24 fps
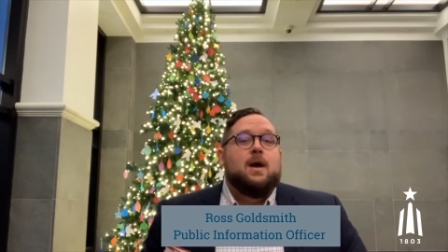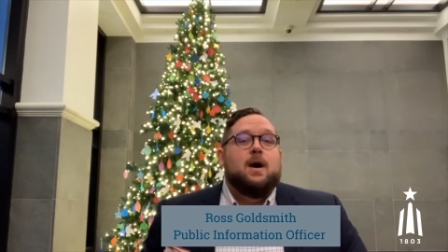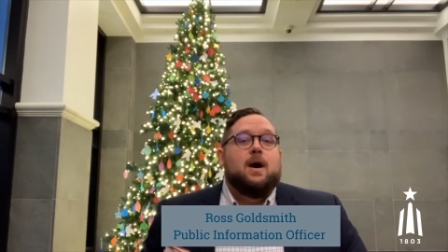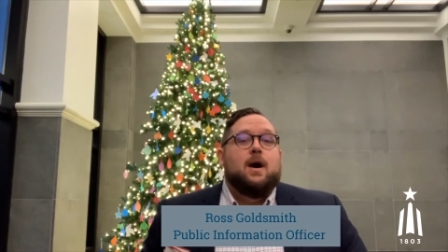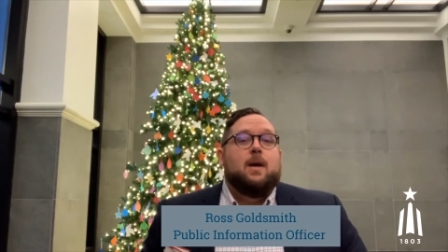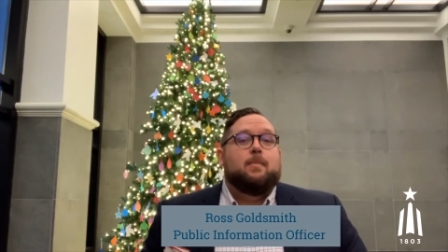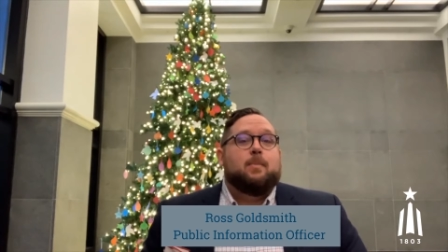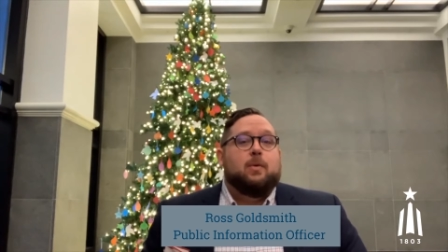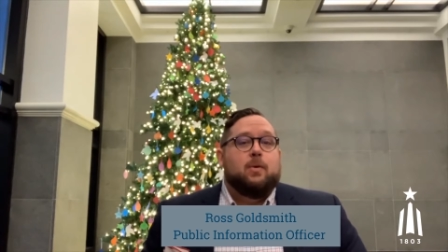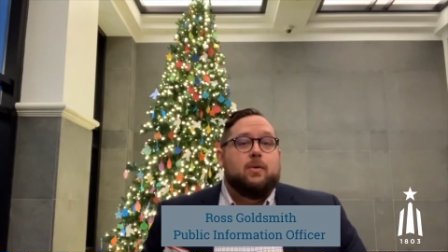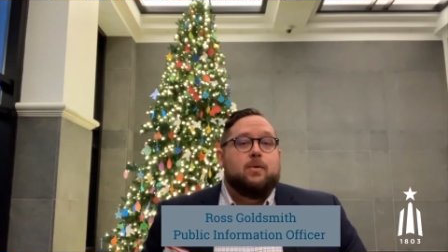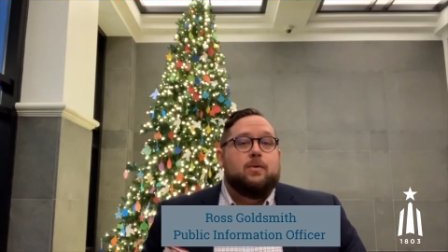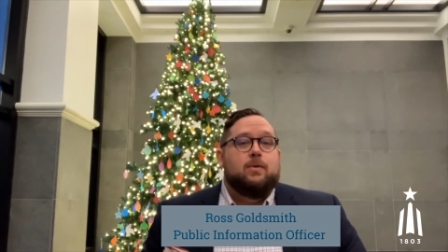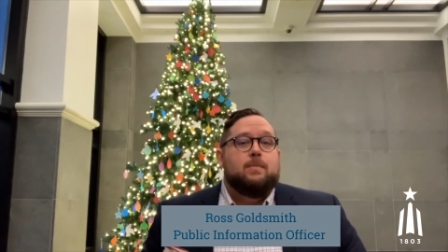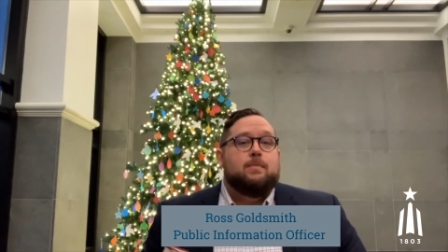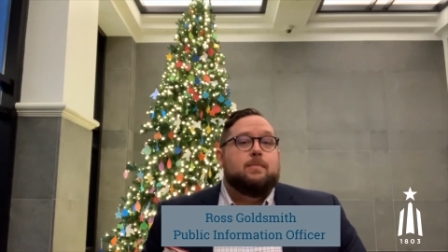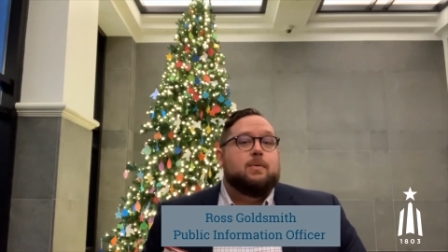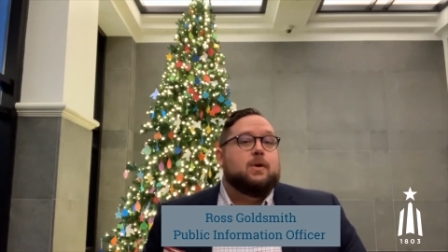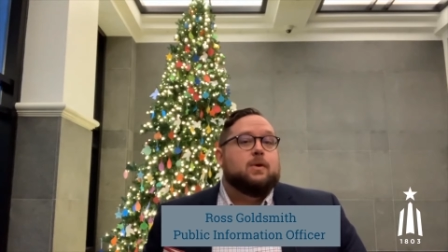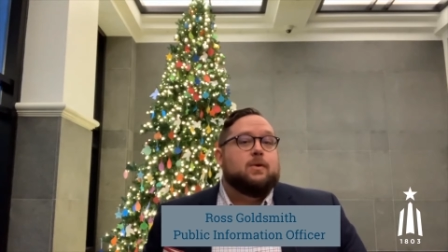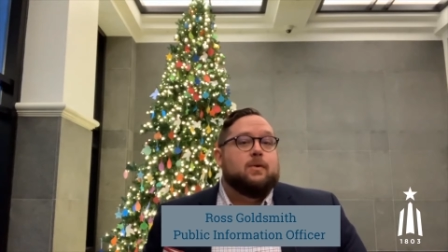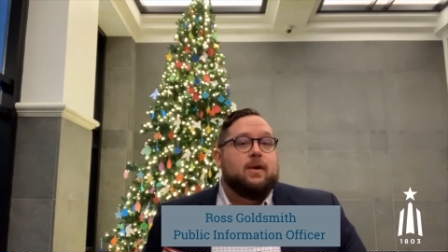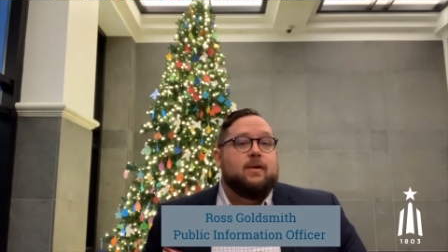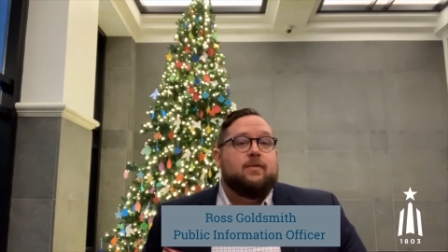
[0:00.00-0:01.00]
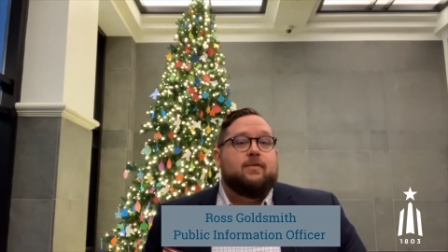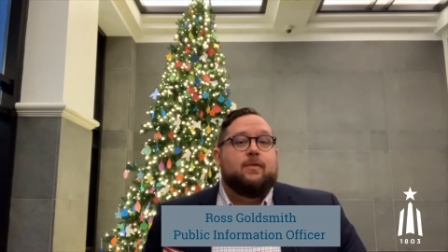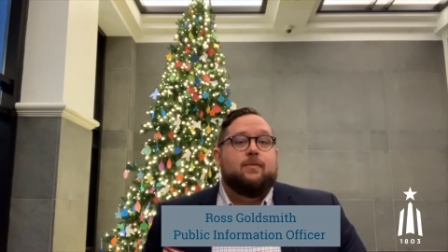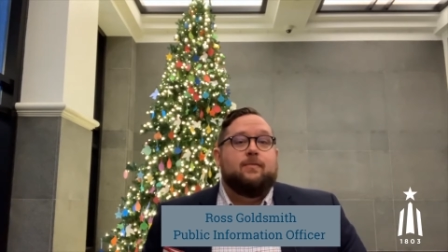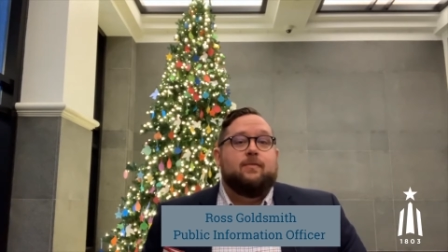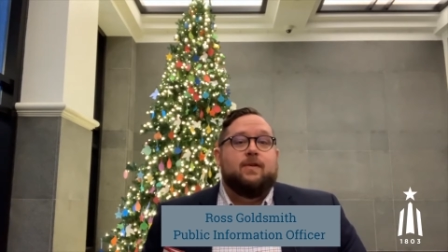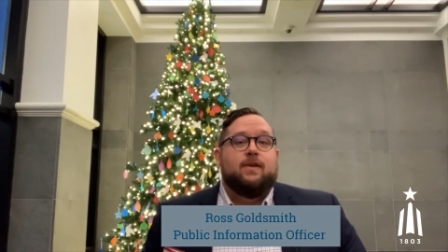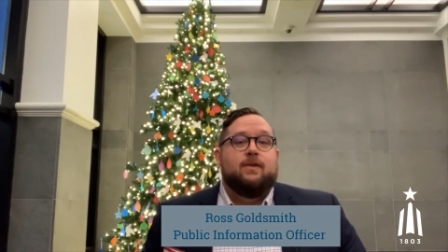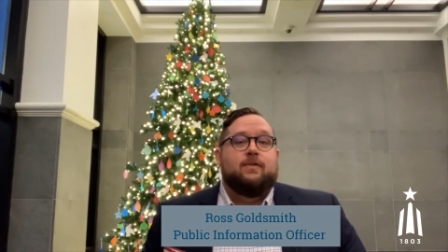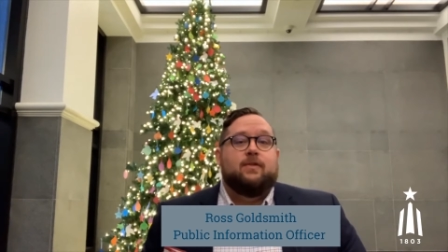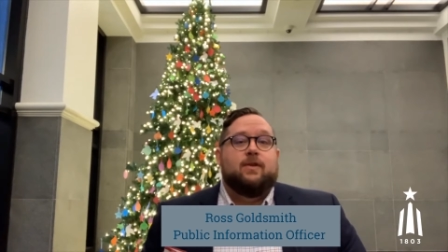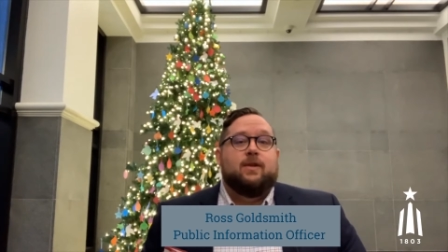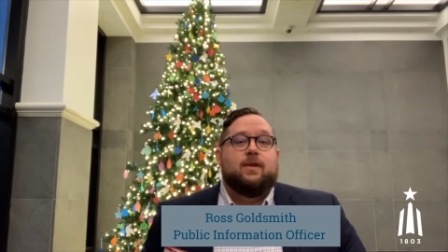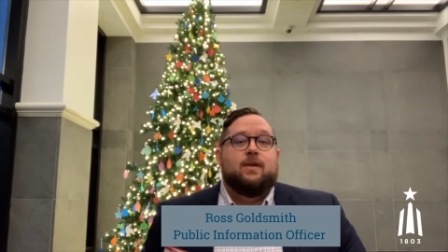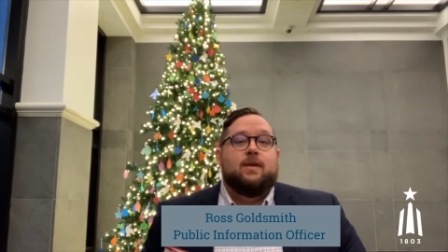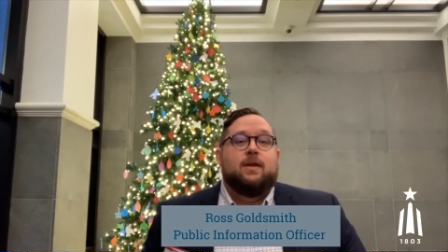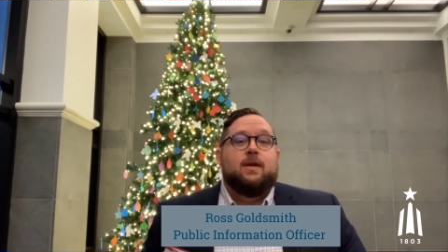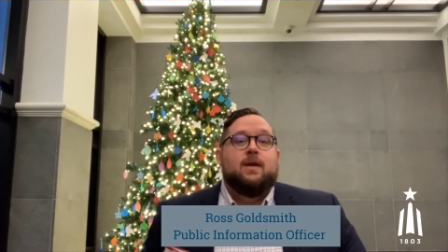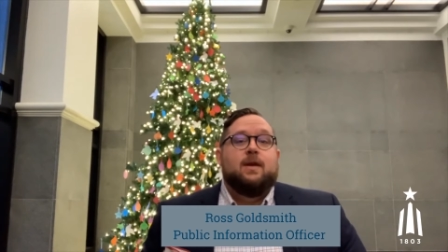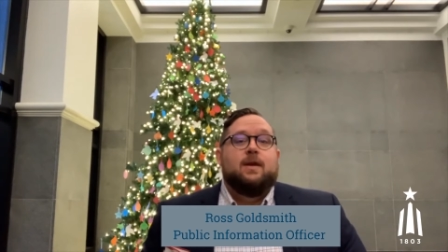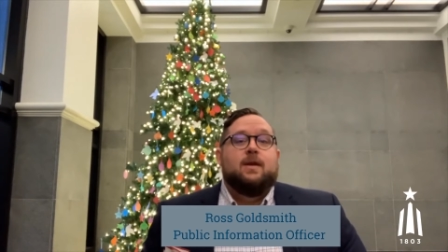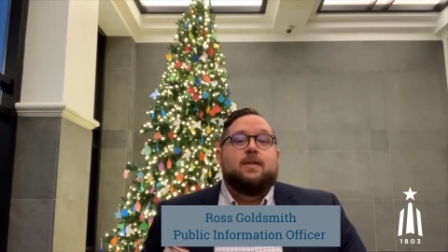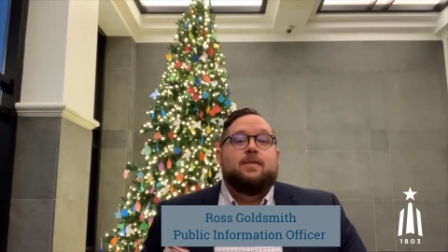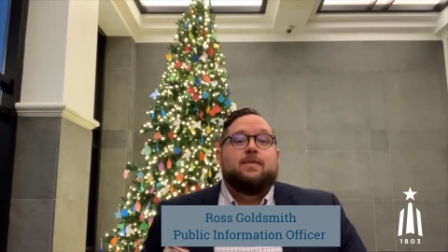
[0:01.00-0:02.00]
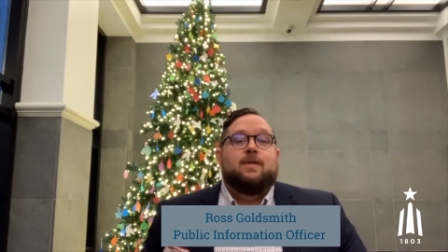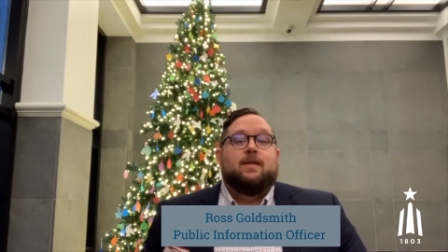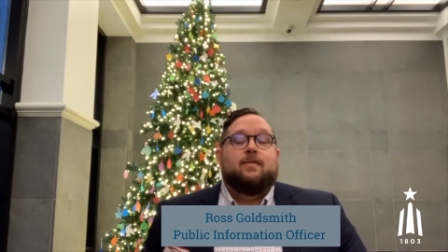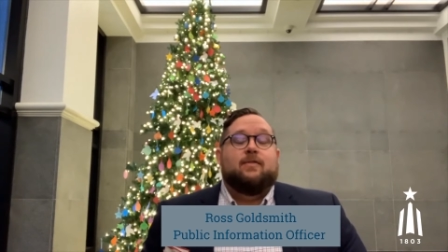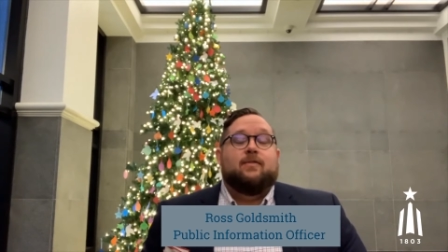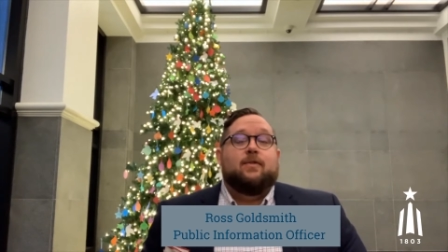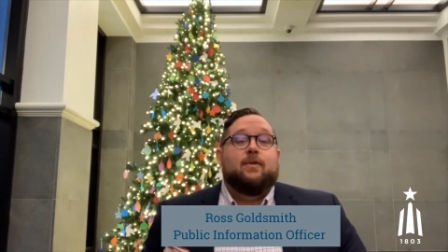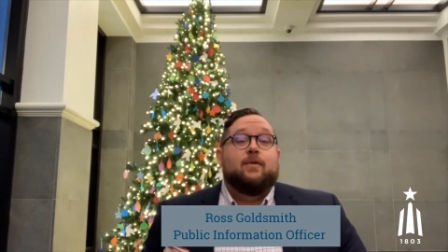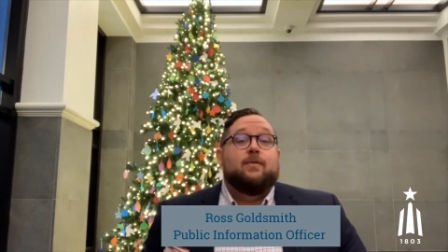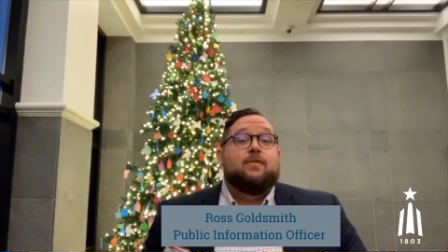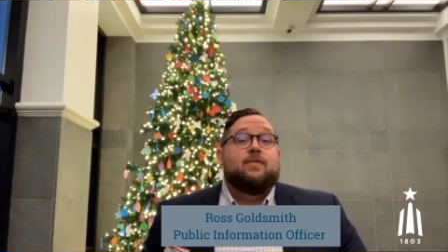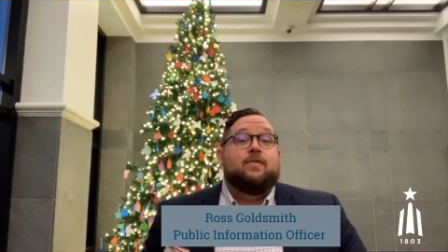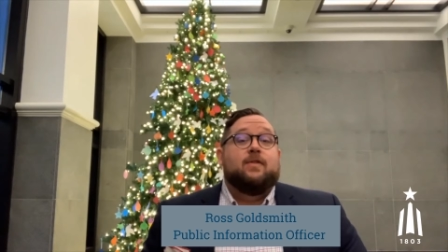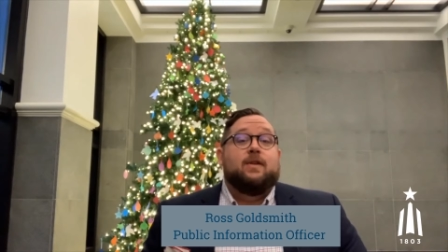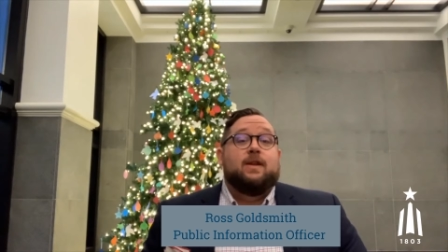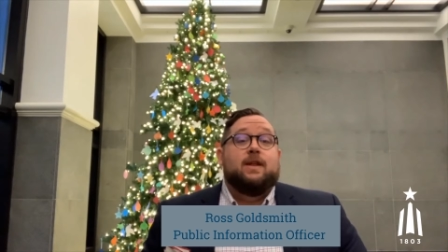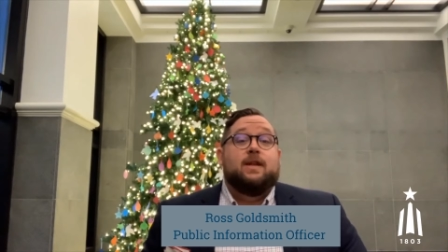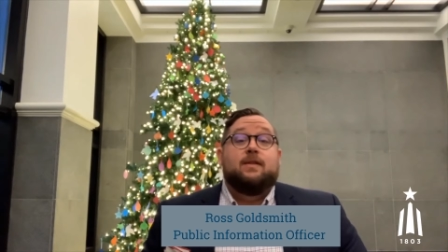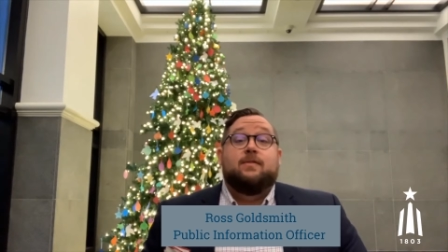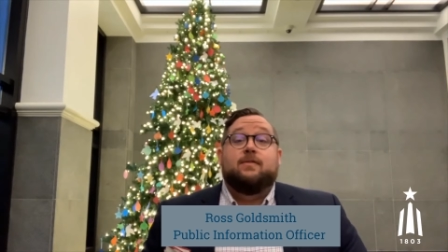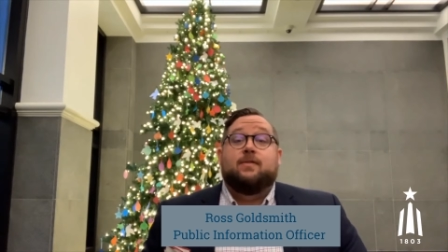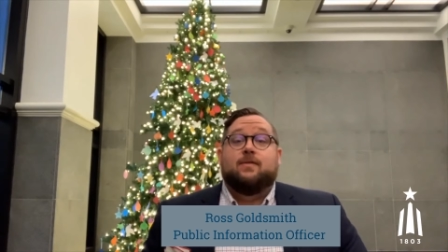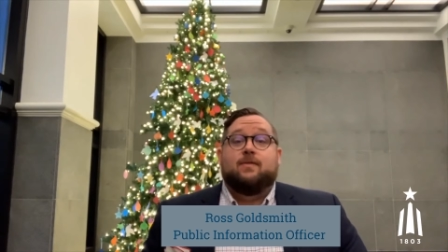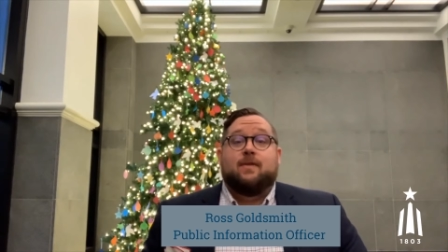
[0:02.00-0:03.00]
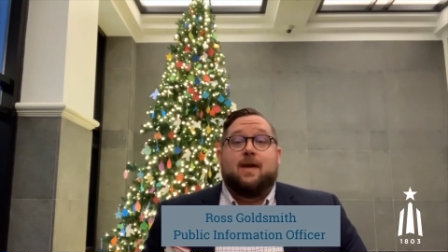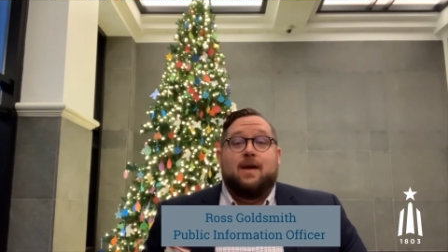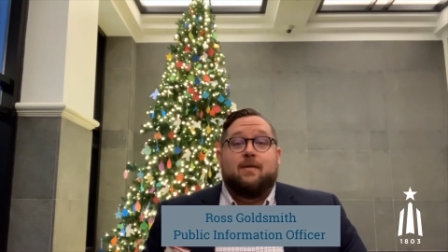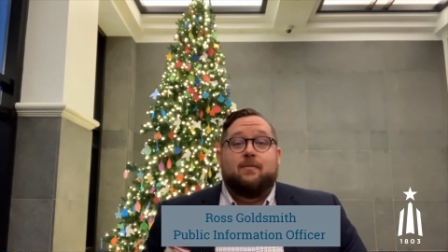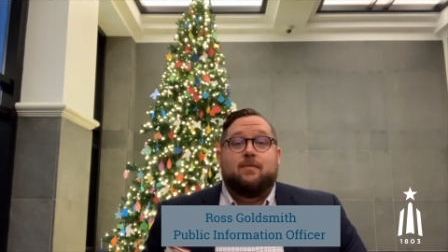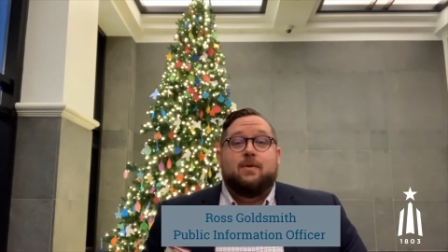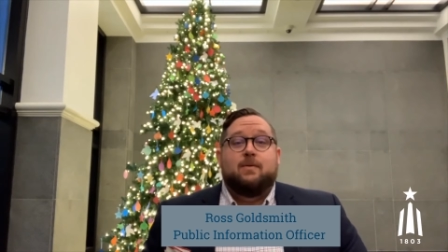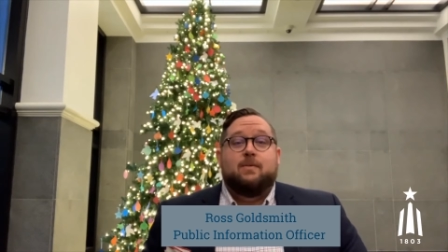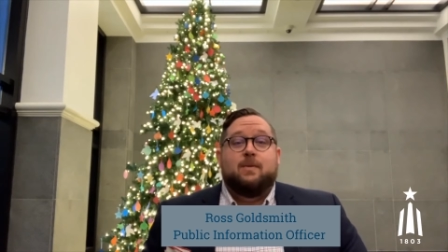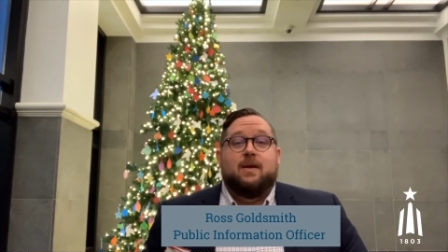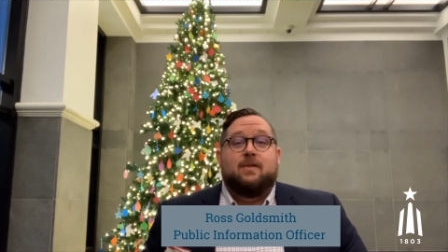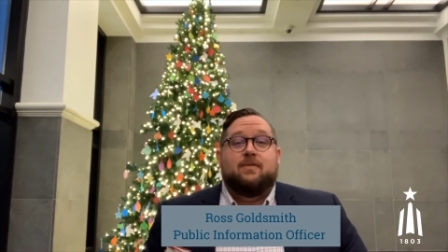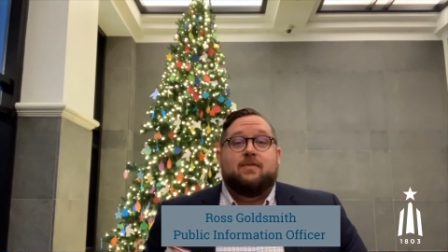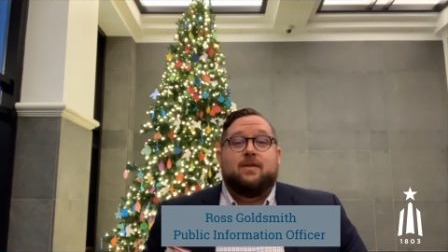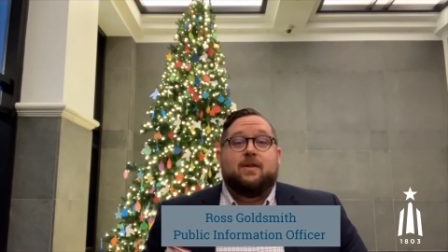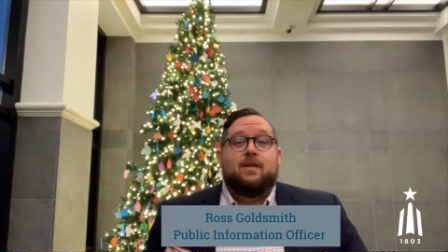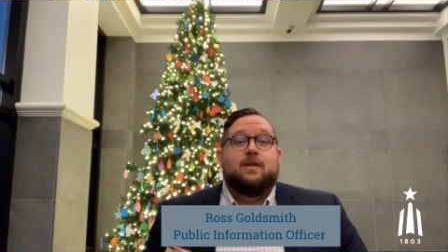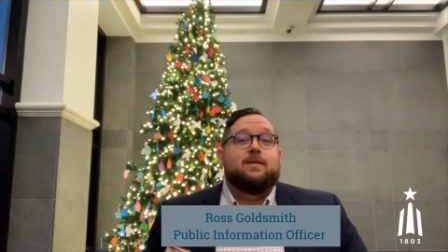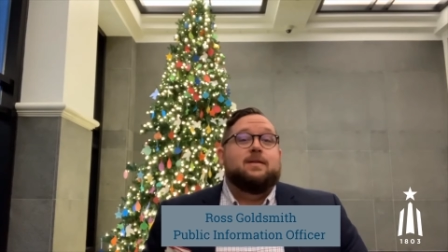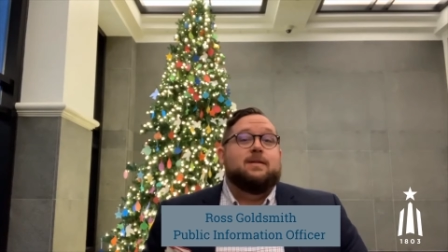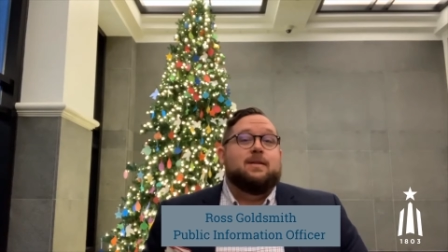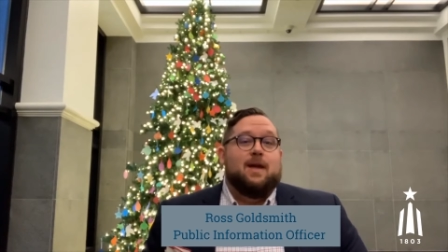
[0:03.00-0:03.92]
a prudent, progressive vision that serves the needs of every resident